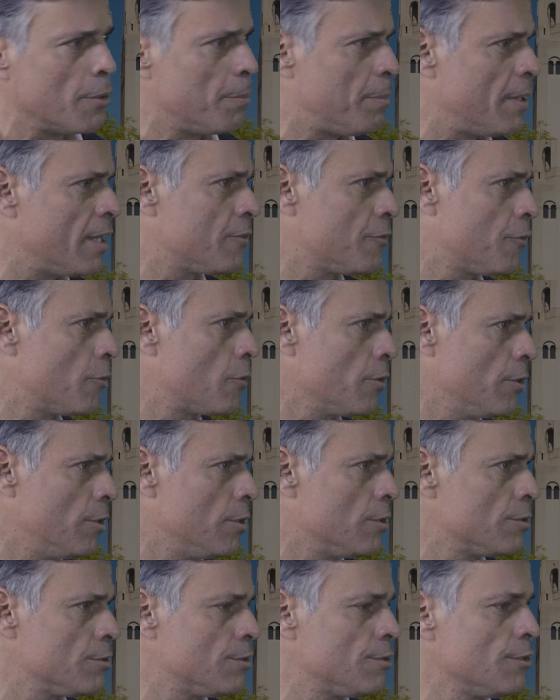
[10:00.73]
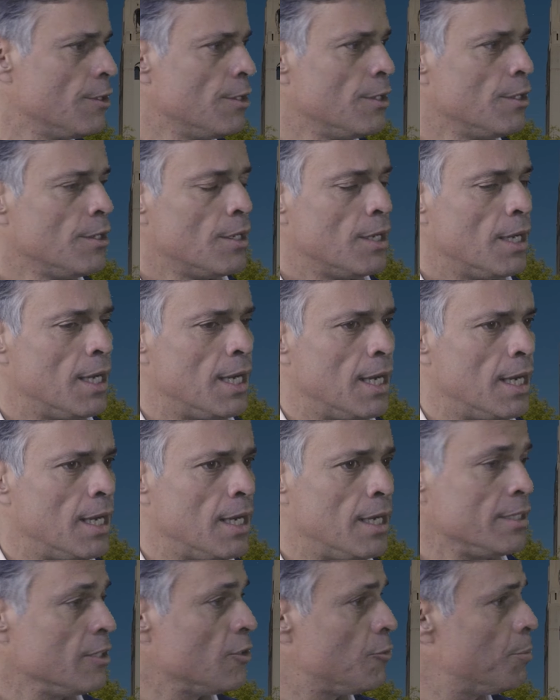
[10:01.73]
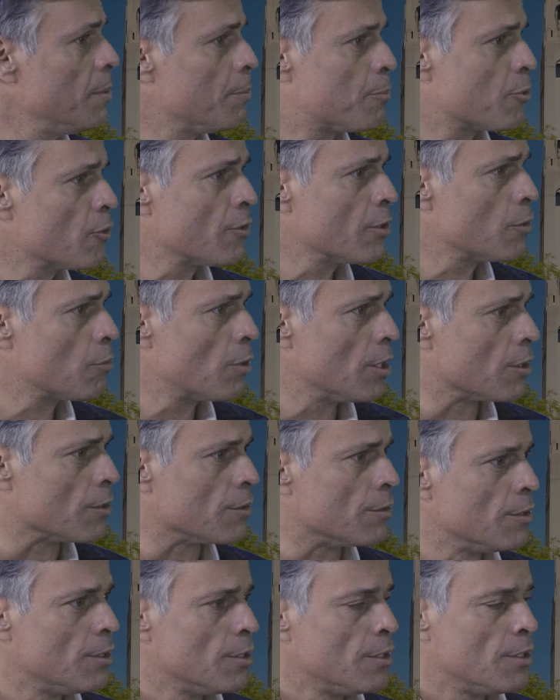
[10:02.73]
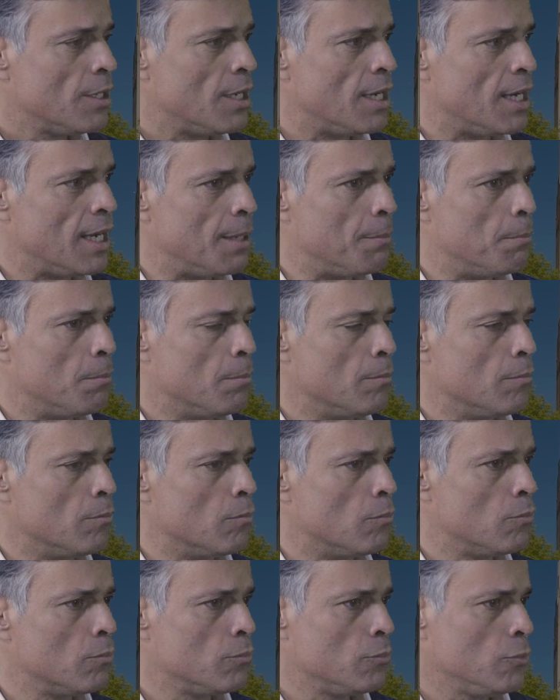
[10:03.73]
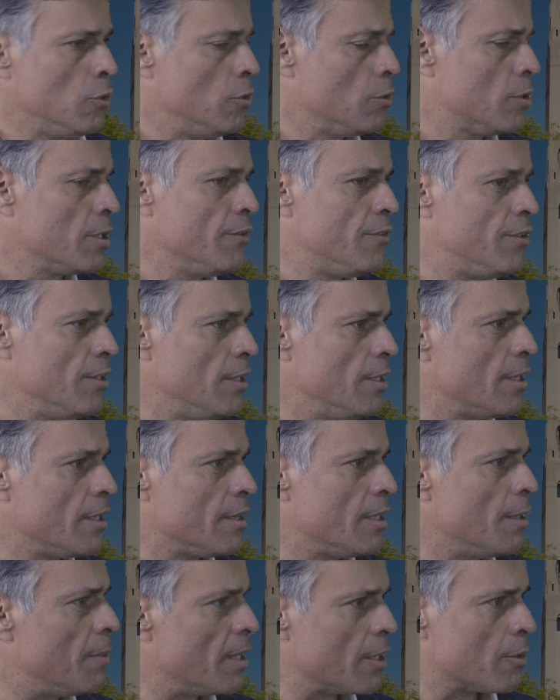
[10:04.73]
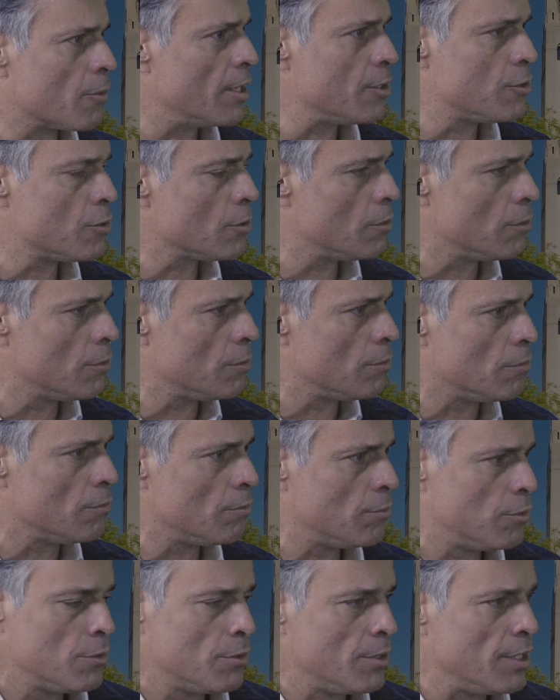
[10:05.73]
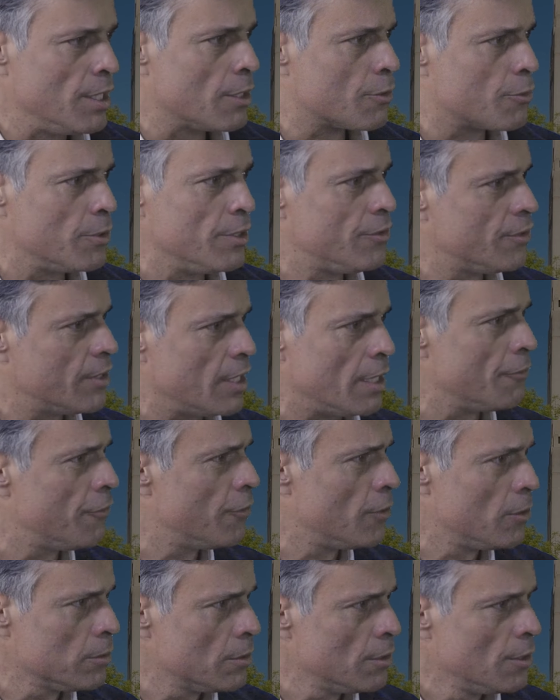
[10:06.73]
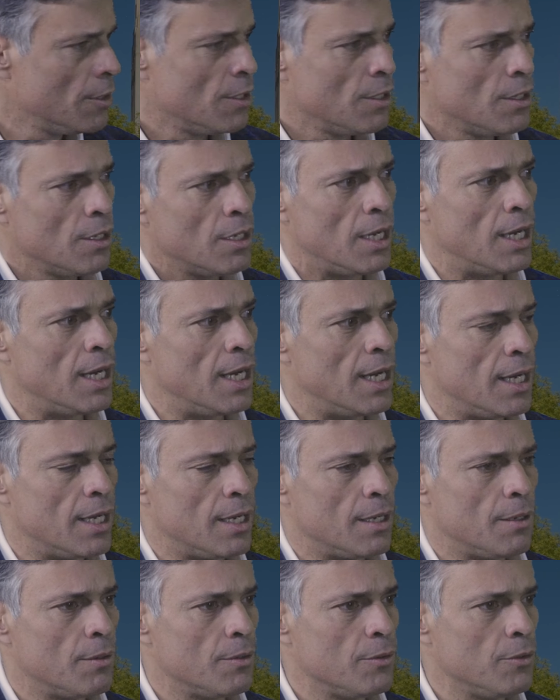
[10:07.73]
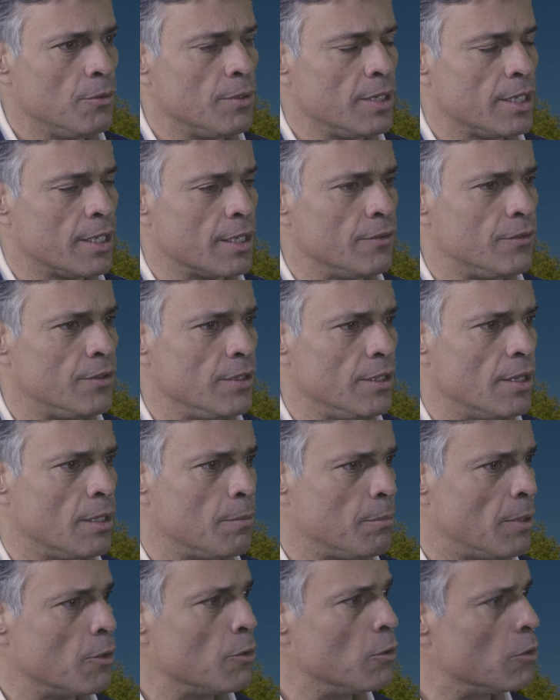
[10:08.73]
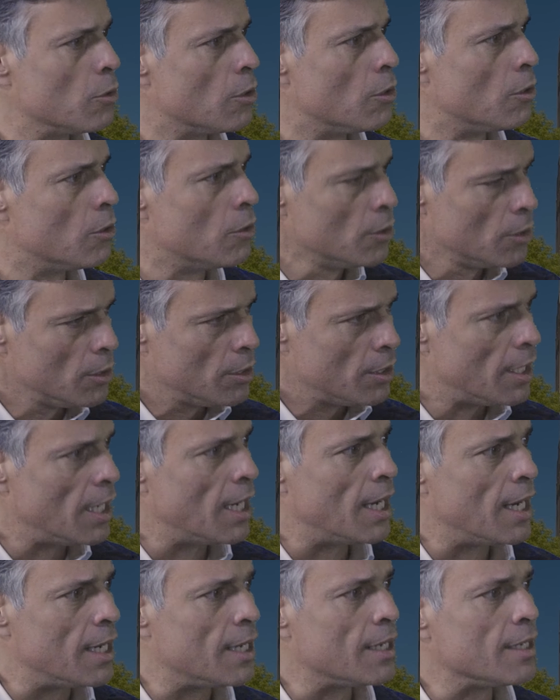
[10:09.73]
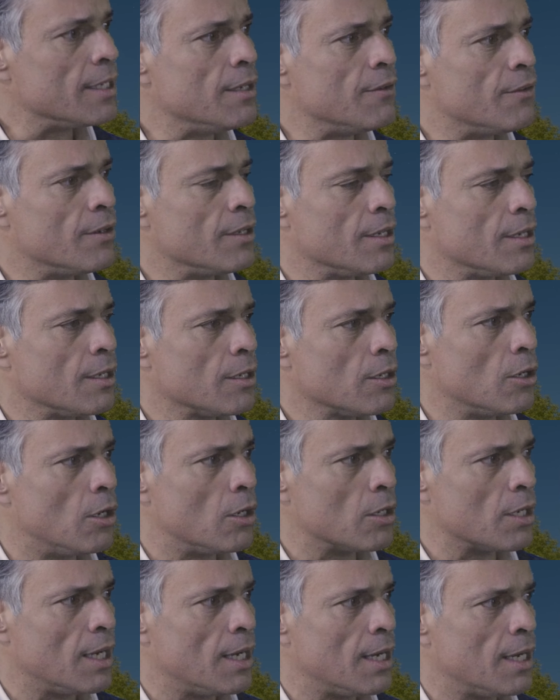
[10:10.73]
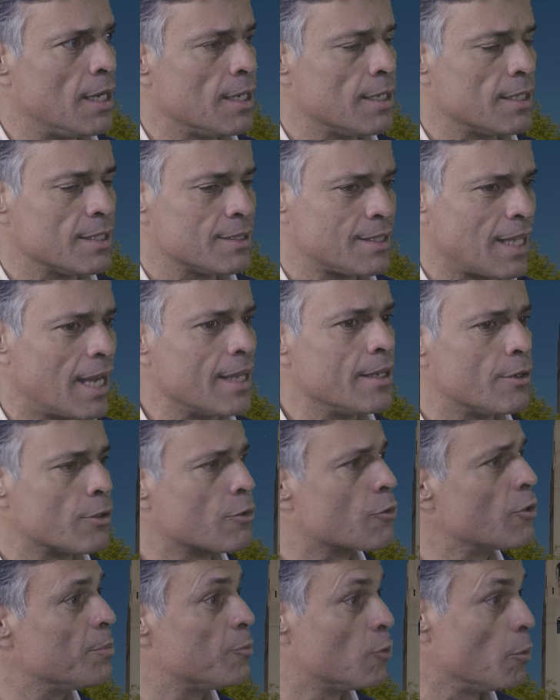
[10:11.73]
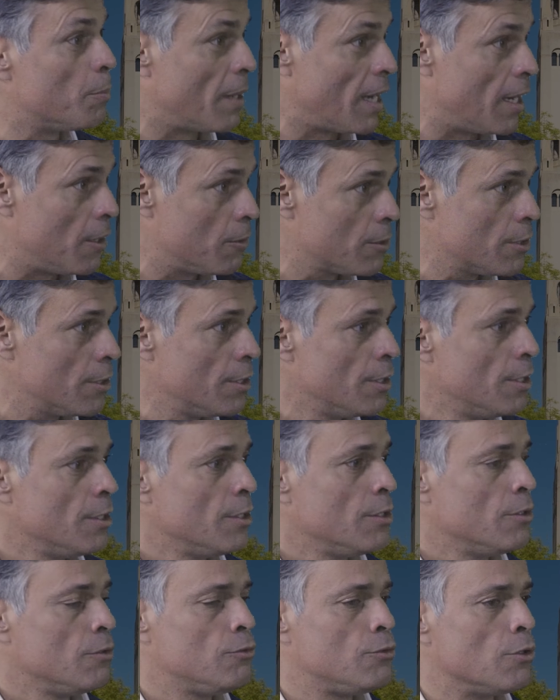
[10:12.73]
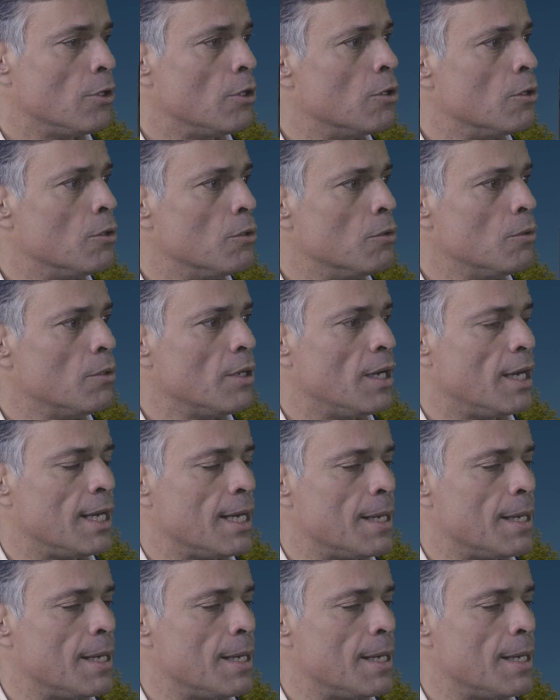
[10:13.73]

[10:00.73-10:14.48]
the past 4 years, and it's been proven wrong. You can see that the migration increased tenfold. You can see that Maduro even got a tighter grip to power. So